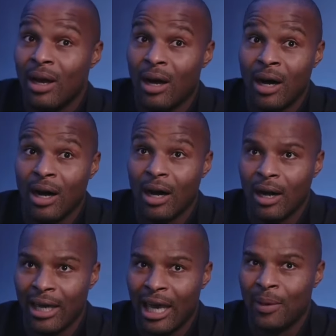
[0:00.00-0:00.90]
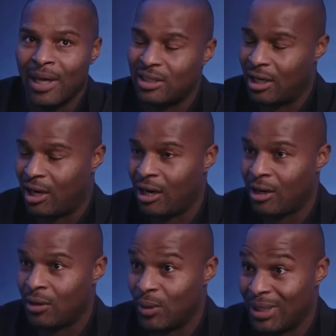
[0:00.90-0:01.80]
A game against
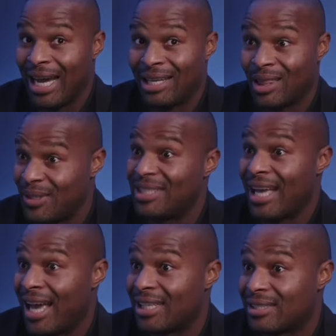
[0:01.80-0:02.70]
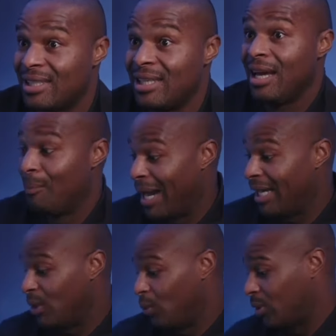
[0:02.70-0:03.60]
Chicago, which I had 3 sacks. And my
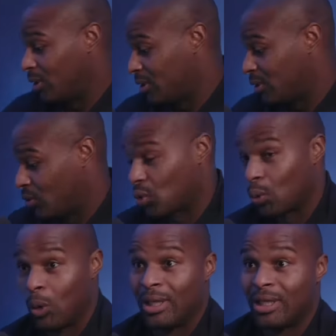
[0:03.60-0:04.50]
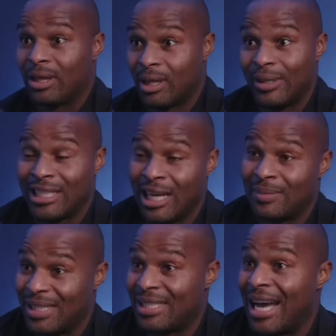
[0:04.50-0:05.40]
knee was swollen 3
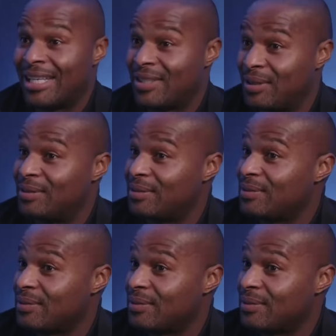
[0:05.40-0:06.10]
times the size of.